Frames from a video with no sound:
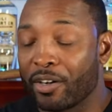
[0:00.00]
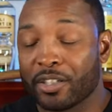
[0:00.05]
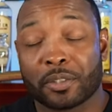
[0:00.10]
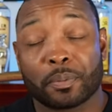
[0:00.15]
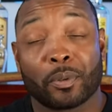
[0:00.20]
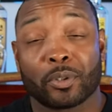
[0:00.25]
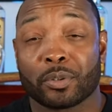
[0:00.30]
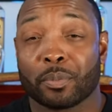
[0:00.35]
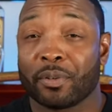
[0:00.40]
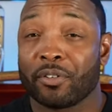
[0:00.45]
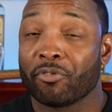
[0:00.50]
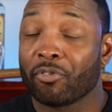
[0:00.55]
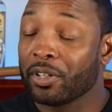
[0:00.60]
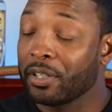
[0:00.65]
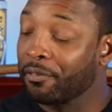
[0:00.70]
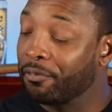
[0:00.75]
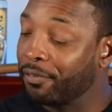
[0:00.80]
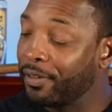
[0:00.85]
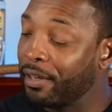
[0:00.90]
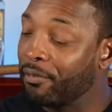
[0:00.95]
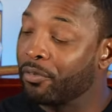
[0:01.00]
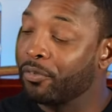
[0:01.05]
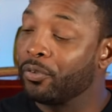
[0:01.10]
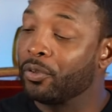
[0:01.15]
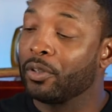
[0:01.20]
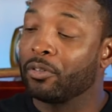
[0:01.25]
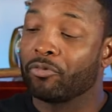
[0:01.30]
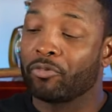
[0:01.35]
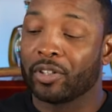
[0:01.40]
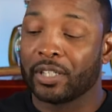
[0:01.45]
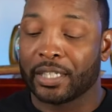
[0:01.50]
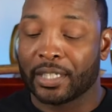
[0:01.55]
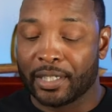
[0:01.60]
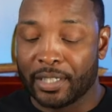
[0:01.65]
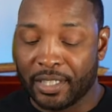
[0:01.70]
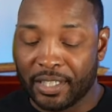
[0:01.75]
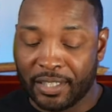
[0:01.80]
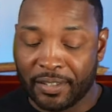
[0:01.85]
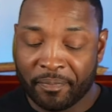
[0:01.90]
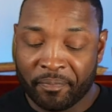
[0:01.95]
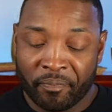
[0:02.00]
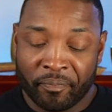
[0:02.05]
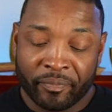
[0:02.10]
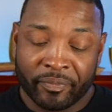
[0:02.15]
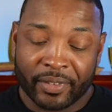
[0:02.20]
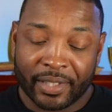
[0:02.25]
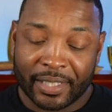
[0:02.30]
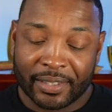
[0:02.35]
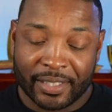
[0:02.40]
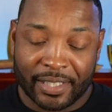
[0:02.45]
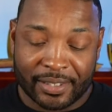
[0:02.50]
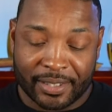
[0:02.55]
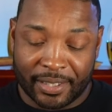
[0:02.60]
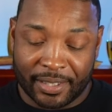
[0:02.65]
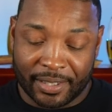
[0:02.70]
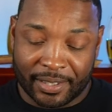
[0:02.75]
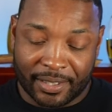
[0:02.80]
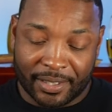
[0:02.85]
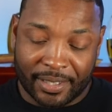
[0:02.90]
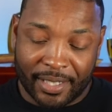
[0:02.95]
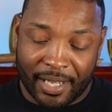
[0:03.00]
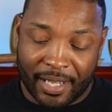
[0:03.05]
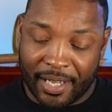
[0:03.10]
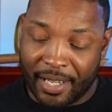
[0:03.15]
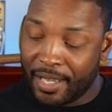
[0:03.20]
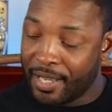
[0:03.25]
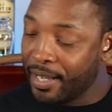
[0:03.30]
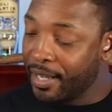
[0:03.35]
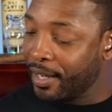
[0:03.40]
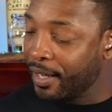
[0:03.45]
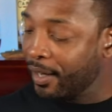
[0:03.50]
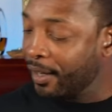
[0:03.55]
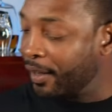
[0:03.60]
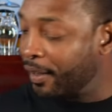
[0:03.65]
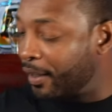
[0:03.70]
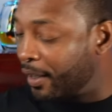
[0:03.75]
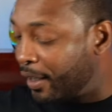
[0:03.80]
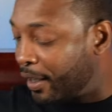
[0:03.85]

It's supposed to be really flavorful and really good. This is uh,